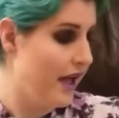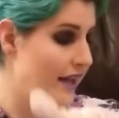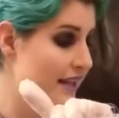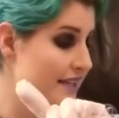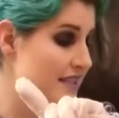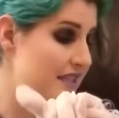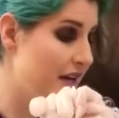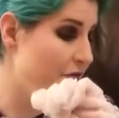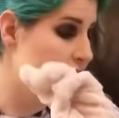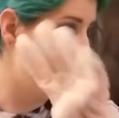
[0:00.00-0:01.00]
And then
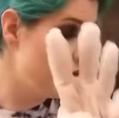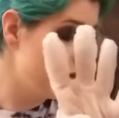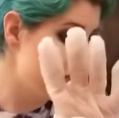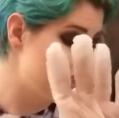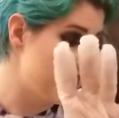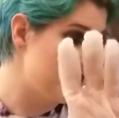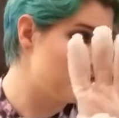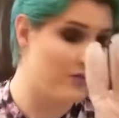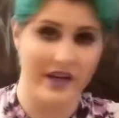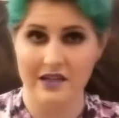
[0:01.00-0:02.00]
step 4 says
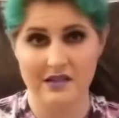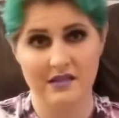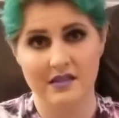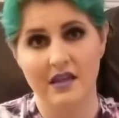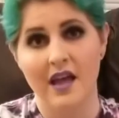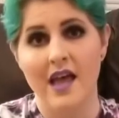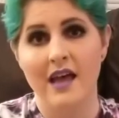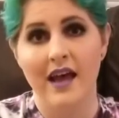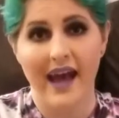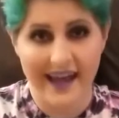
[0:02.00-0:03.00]
rinse.
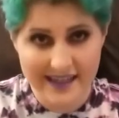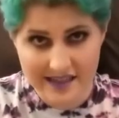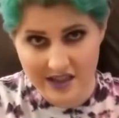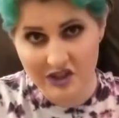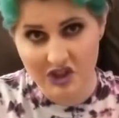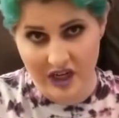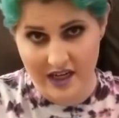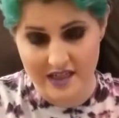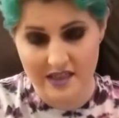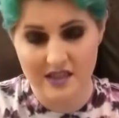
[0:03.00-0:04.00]
I
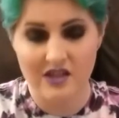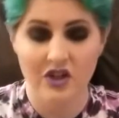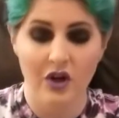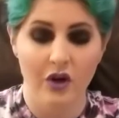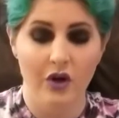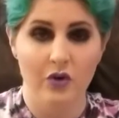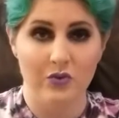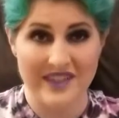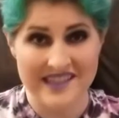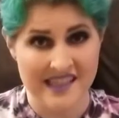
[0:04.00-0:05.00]
suggest
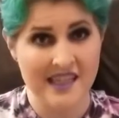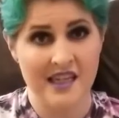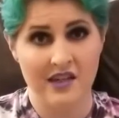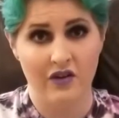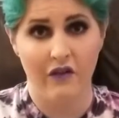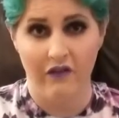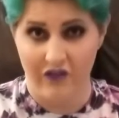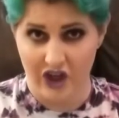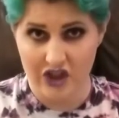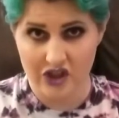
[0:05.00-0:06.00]
rinsing
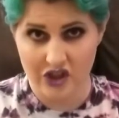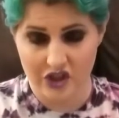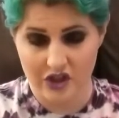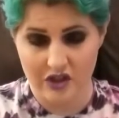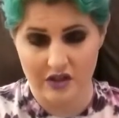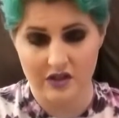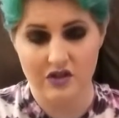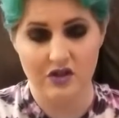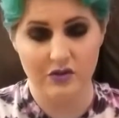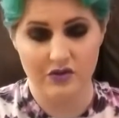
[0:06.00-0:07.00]
first.
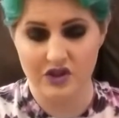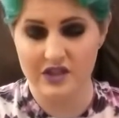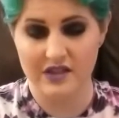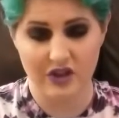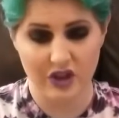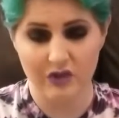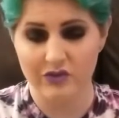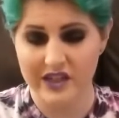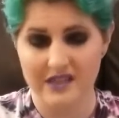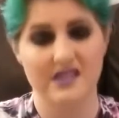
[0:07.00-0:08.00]
Do just a good
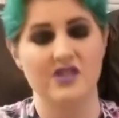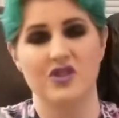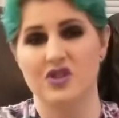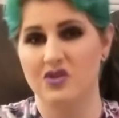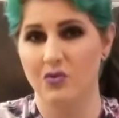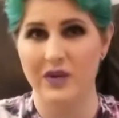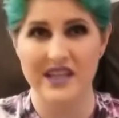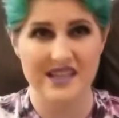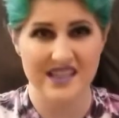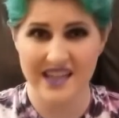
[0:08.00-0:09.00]
rinse,
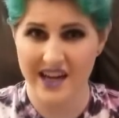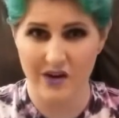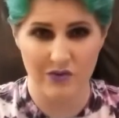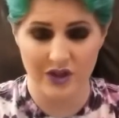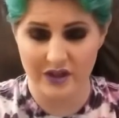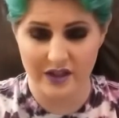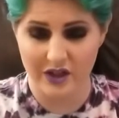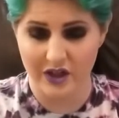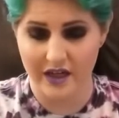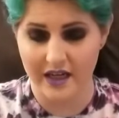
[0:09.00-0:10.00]
squeeze it out really
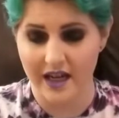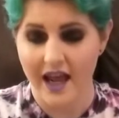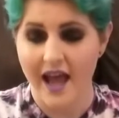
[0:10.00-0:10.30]
good,